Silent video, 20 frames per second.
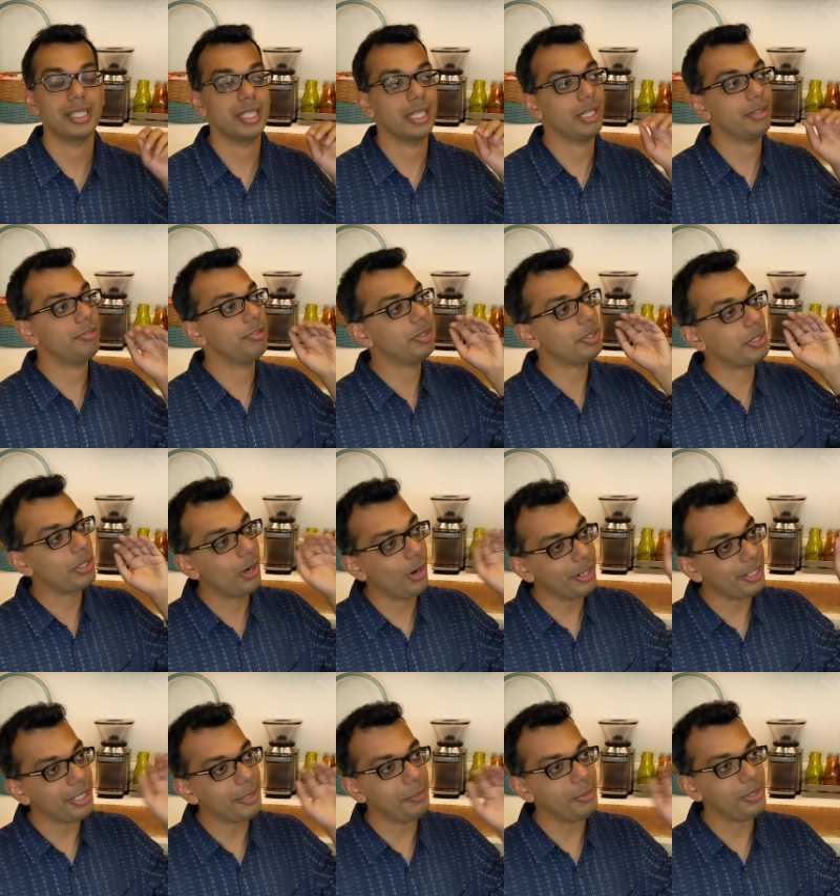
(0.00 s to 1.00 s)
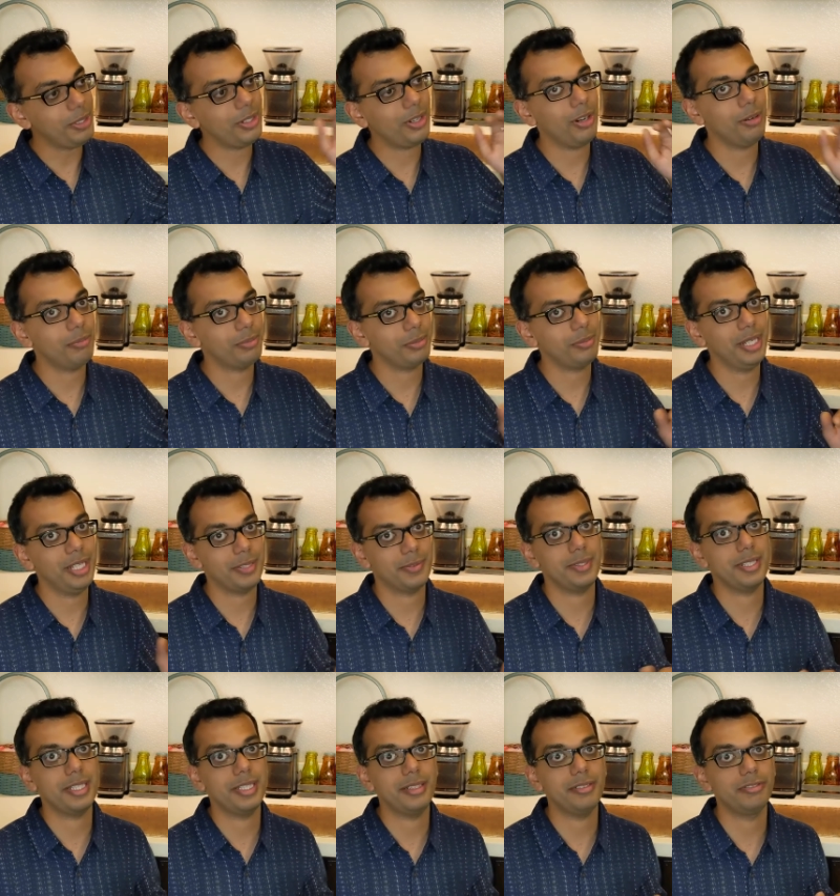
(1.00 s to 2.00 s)
If you're not able to compromise
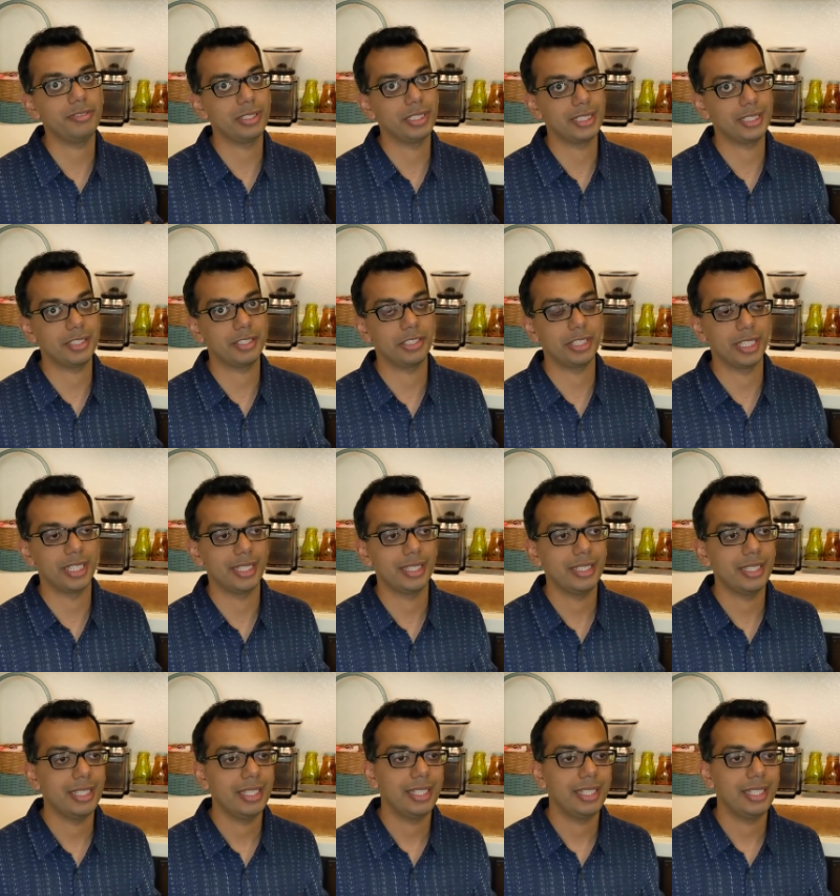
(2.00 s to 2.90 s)
within the first three,